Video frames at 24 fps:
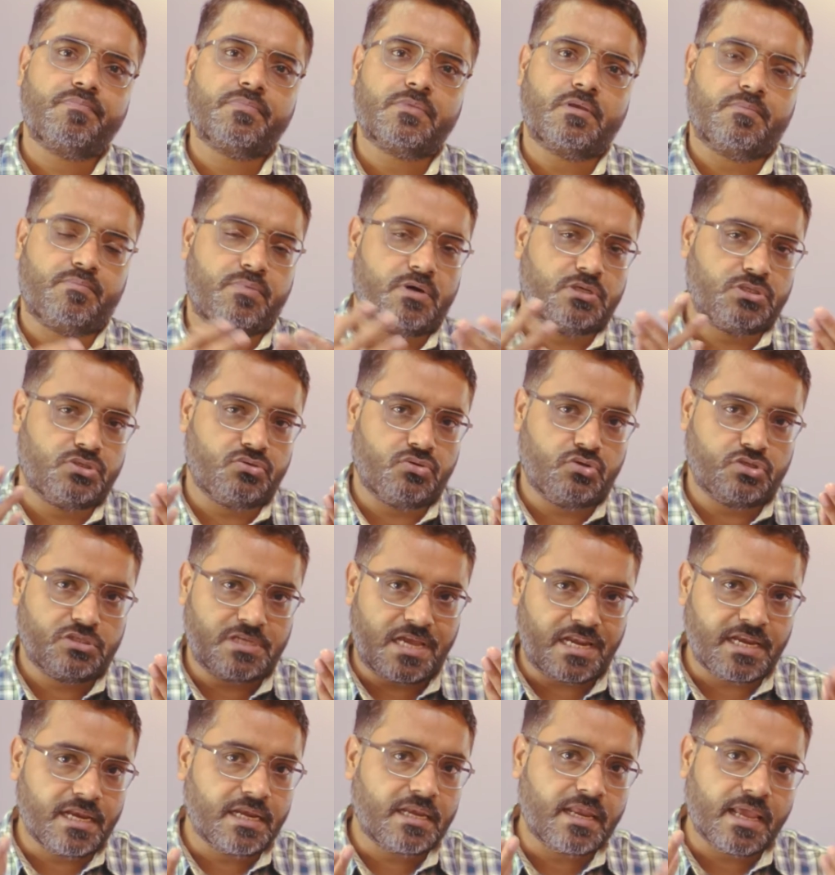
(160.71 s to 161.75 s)
the person who is
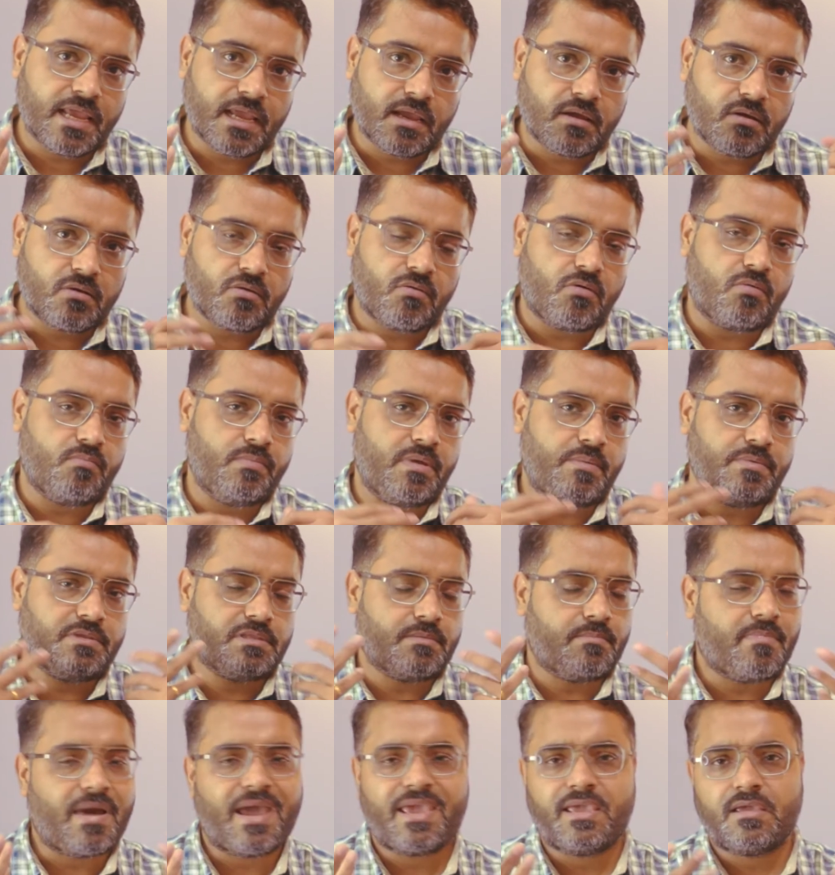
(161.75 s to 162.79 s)
editing, or maybe
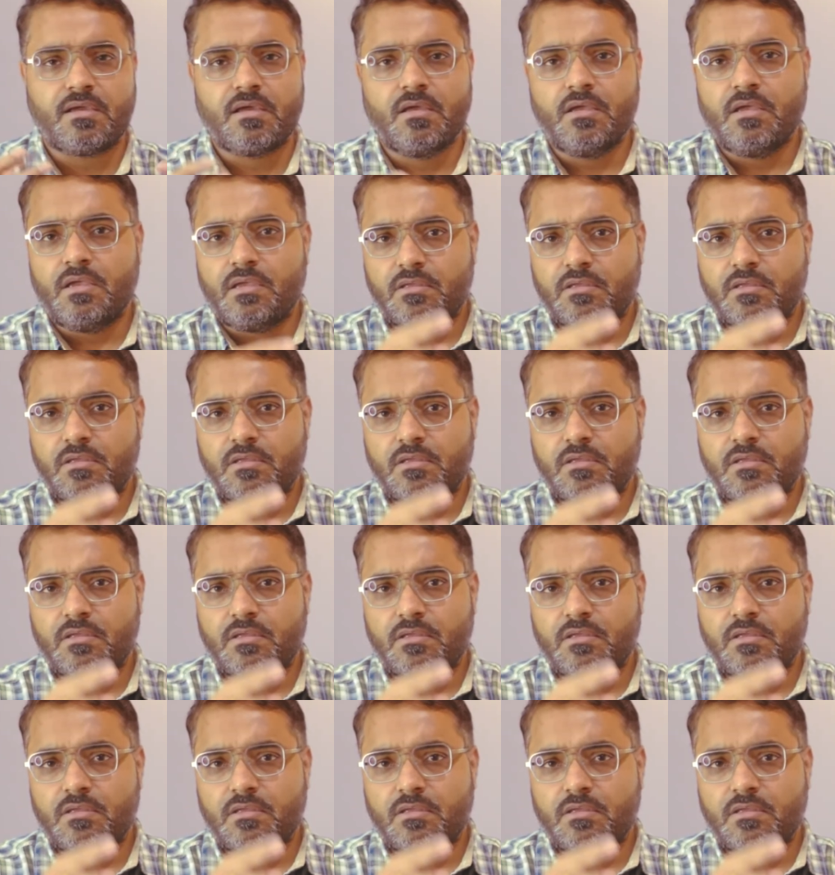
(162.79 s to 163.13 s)
the mic.